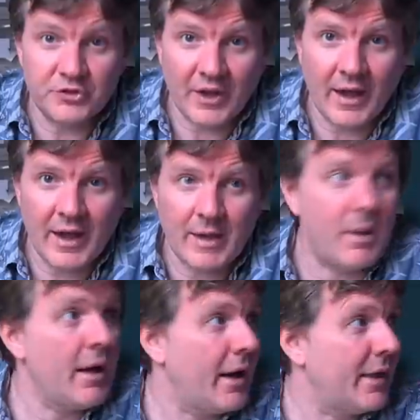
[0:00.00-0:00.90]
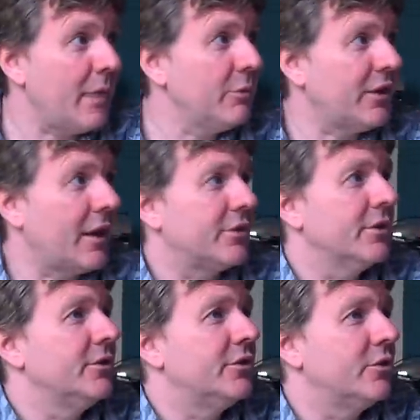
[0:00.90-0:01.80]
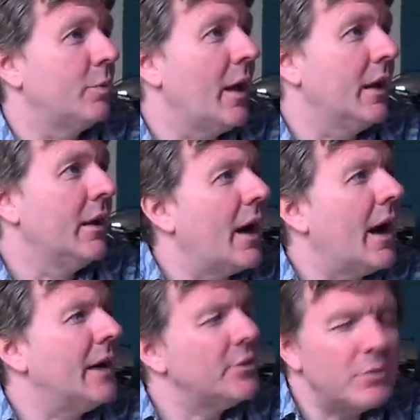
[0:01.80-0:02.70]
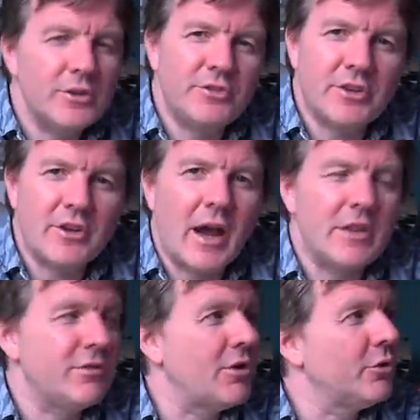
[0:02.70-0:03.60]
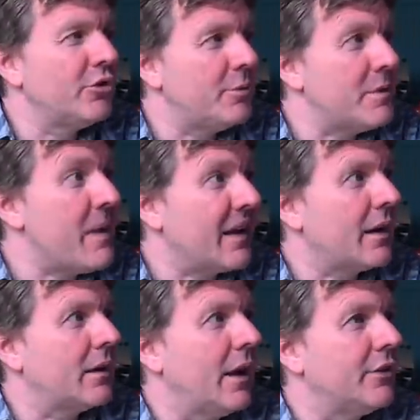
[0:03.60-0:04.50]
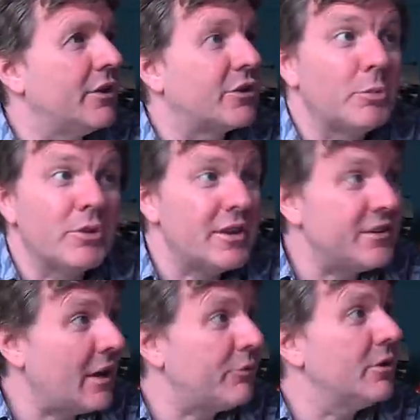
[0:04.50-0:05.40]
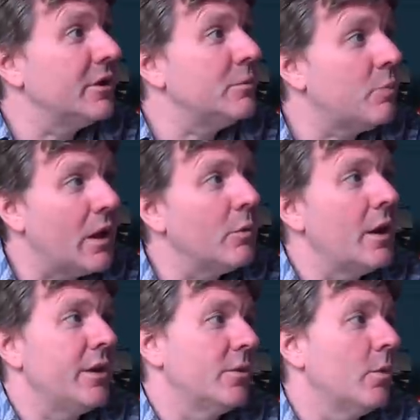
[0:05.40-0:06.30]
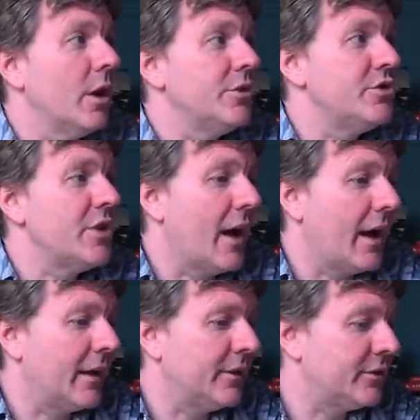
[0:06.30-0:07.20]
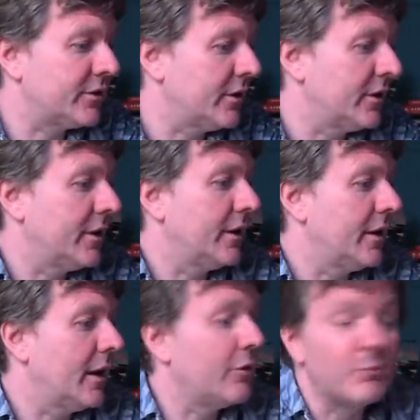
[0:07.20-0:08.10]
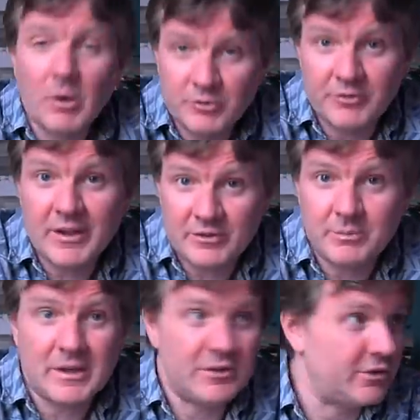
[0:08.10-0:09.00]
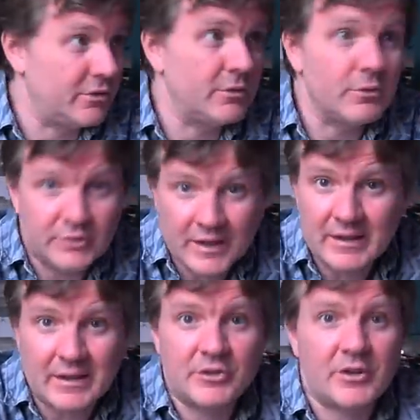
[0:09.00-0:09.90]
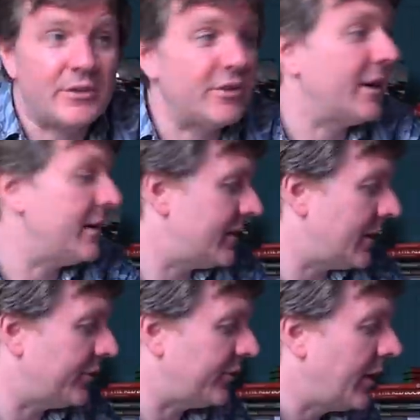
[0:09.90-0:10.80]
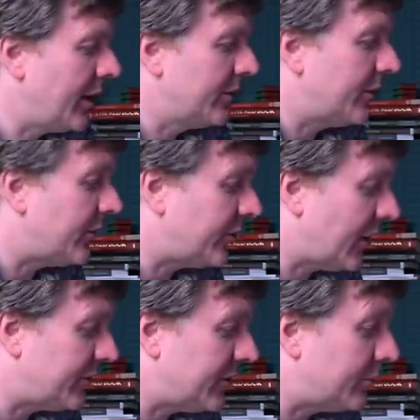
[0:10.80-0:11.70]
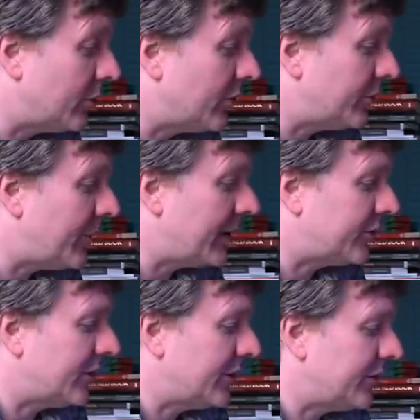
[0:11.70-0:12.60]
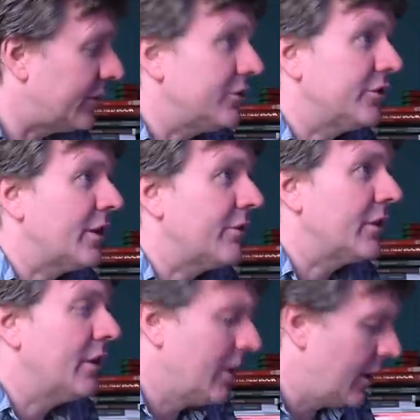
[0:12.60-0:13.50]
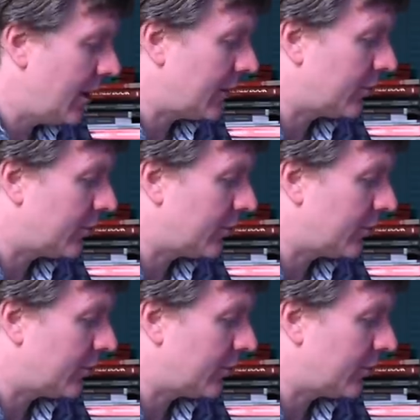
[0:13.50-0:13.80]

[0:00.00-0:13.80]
Time, and that was excellent as well. I don't consider either of those to be mega classics, but they're definitely well worth a watch and have motivated me to take an interest in anything else that the Safdie brothers make. So let's just have a, a